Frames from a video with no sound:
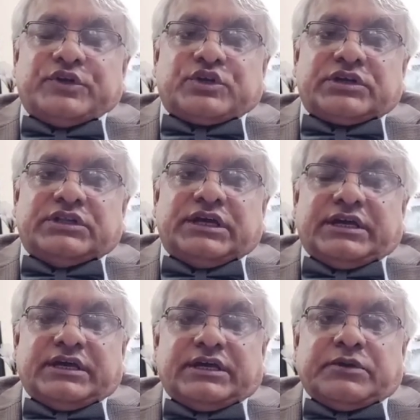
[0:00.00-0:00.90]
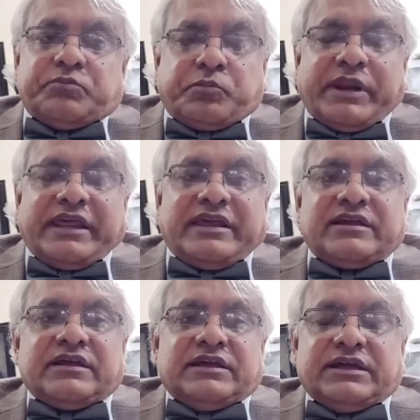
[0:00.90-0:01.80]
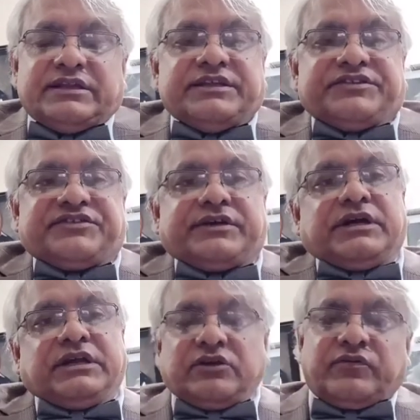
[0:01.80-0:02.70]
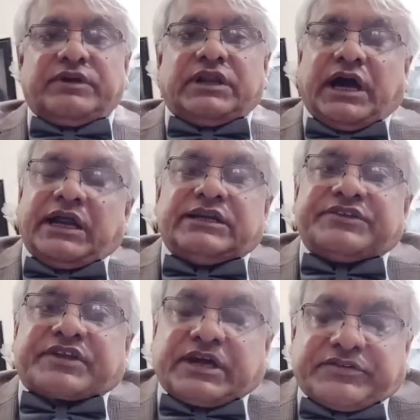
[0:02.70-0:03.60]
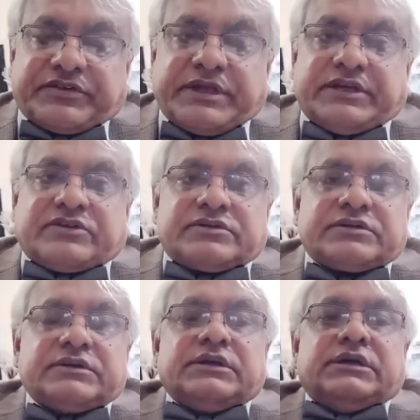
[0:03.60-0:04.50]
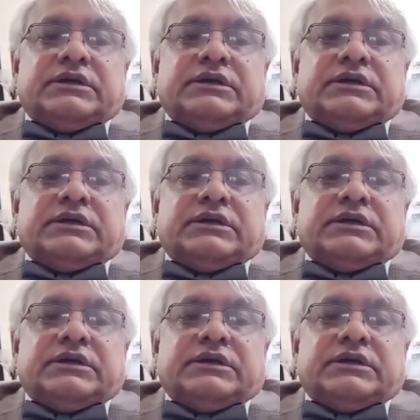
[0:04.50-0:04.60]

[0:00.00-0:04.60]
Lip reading: which they play in this novel. I'll discuss it.